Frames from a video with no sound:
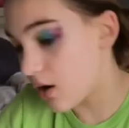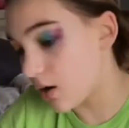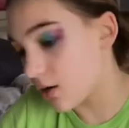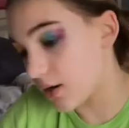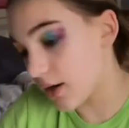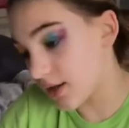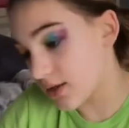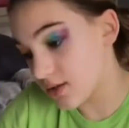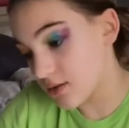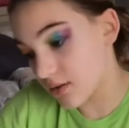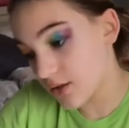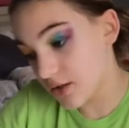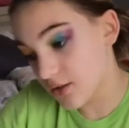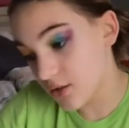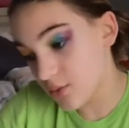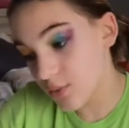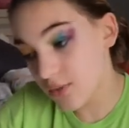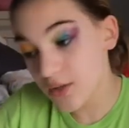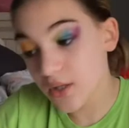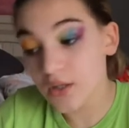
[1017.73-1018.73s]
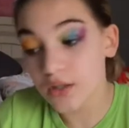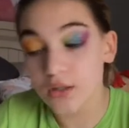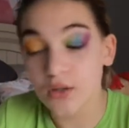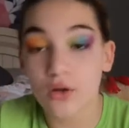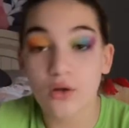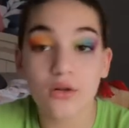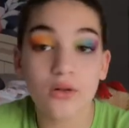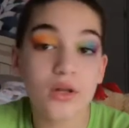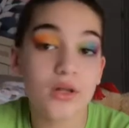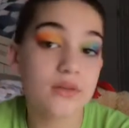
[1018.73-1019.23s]
Alright, so this is what the
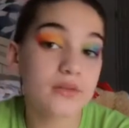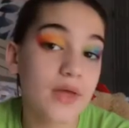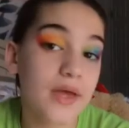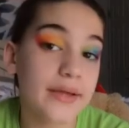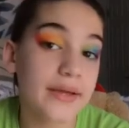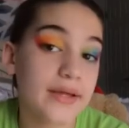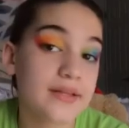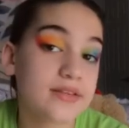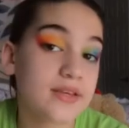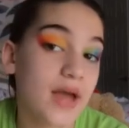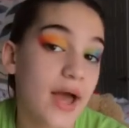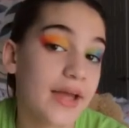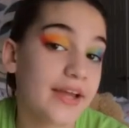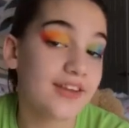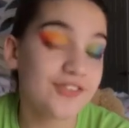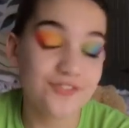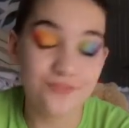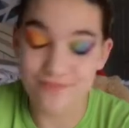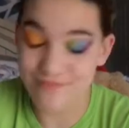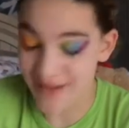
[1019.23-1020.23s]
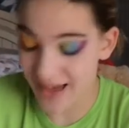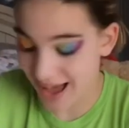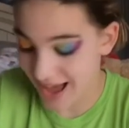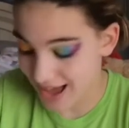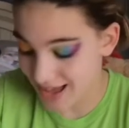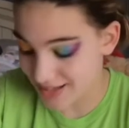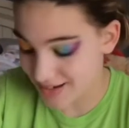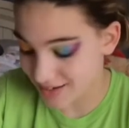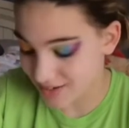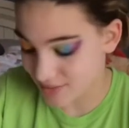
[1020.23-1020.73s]
look looks like. It's kind of
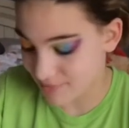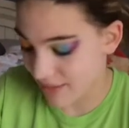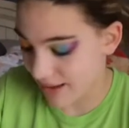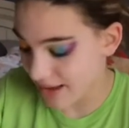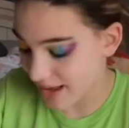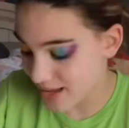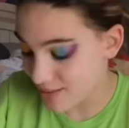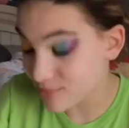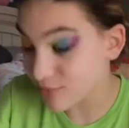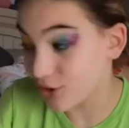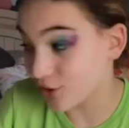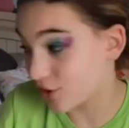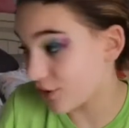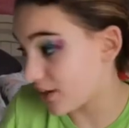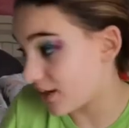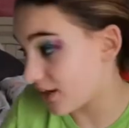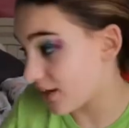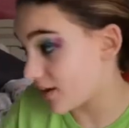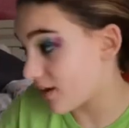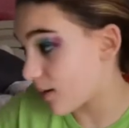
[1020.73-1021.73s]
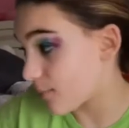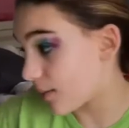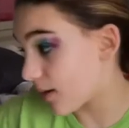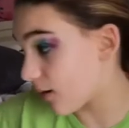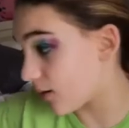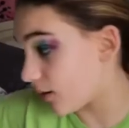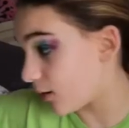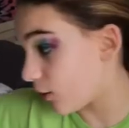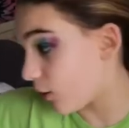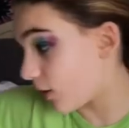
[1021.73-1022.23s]
bad. Um, I am learning
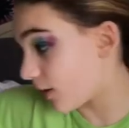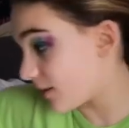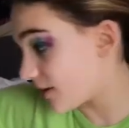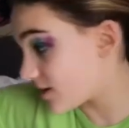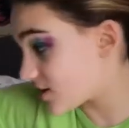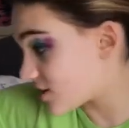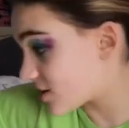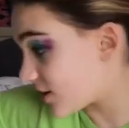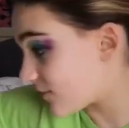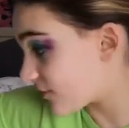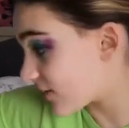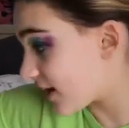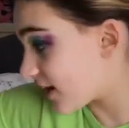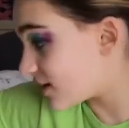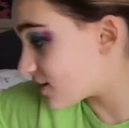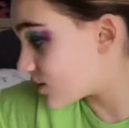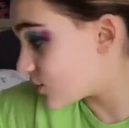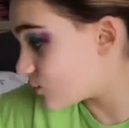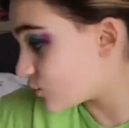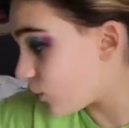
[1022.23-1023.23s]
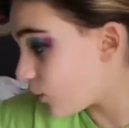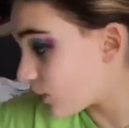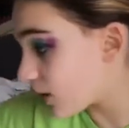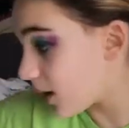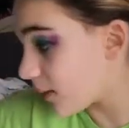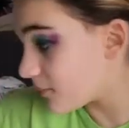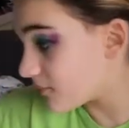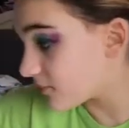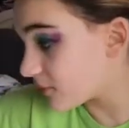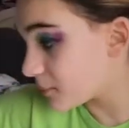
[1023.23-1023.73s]
about a lot of this stuff, guys, so don't
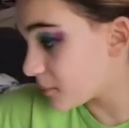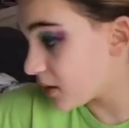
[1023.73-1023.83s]
come for